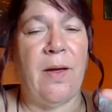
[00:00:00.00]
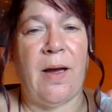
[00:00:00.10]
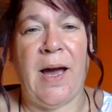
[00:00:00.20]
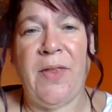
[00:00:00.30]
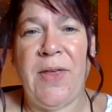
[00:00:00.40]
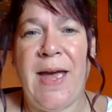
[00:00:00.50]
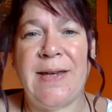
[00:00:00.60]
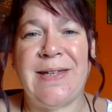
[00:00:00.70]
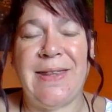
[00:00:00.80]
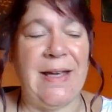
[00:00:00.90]
at the
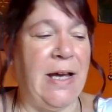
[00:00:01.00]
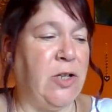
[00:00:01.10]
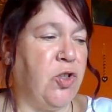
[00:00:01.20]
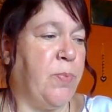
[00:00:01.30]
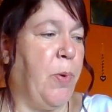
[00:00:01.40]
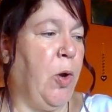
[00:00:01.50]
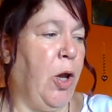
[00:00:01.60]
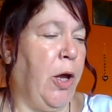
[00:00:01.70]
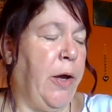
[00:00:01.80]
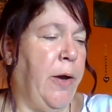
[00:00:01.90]
end I think I'll just
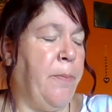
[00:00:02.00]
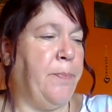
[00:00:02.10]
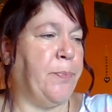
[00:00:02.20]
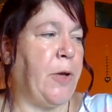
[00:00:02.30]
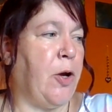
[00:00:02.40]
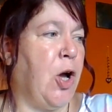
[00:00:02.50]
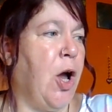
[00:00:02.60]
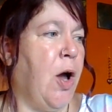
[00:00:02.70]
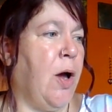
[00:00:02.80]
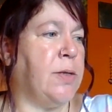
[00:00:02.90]
pull a
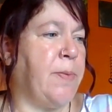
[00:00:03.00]
card,